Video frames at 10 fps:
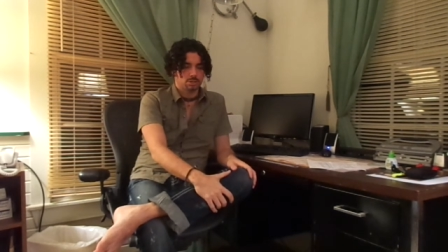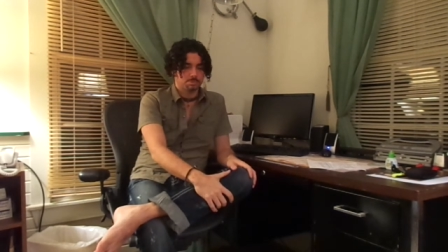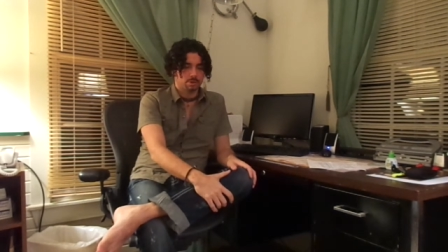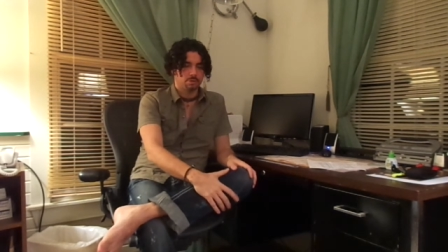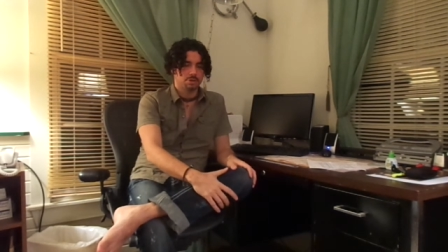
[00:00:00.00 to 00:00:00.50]
to
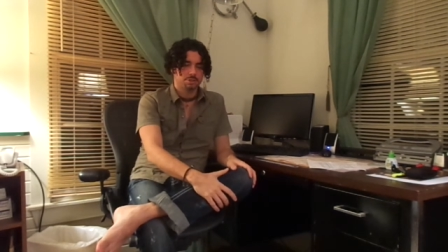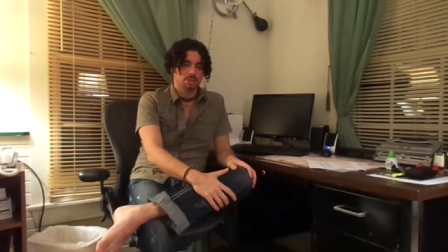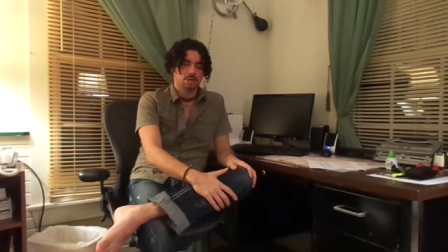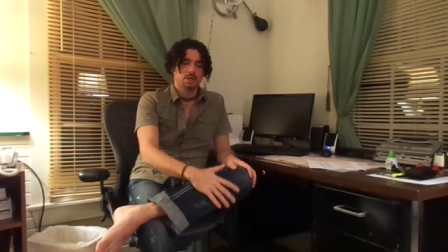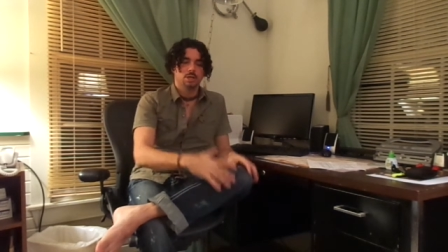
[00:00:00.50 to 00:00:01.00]
my first
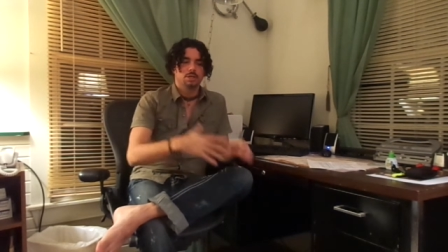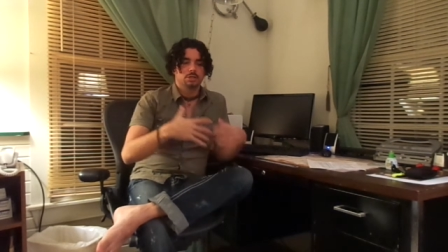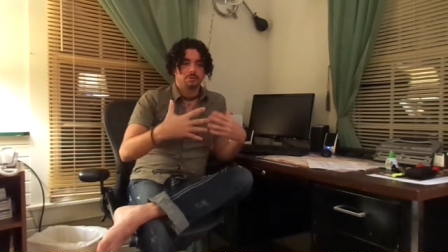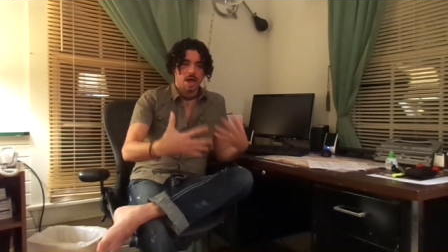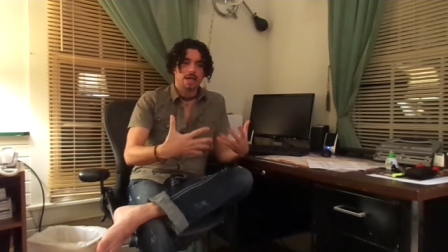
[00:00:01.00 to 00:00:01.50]

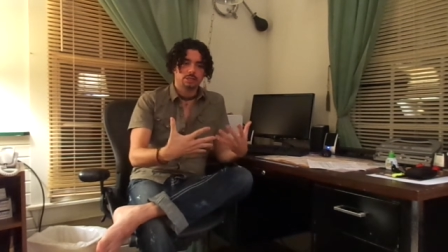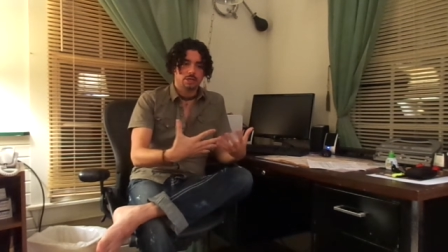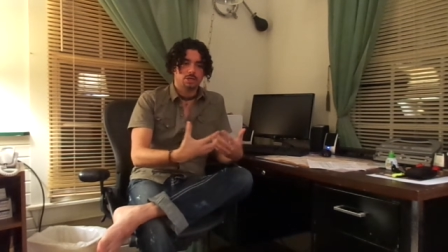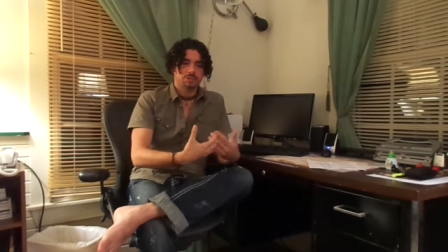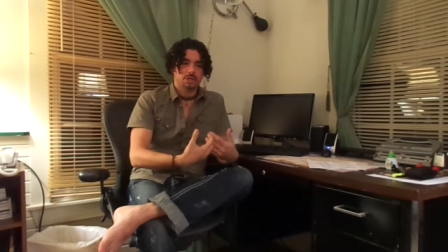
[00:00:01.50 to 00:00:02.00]
divine
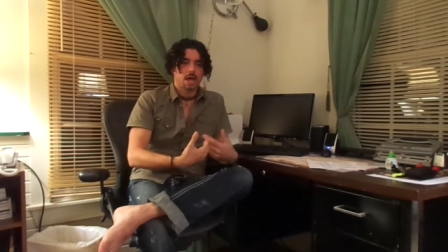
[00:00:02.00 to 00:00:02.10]
liturgy.